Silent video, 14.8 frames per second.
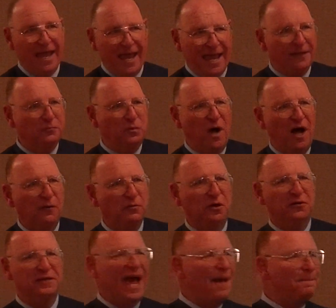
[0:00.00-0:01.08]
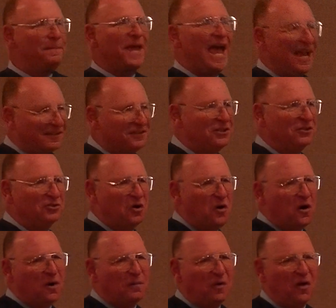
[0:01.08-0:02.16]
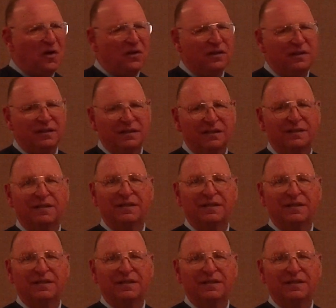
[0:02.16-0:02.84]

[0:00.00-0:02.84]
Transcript: And while we're not back to normal,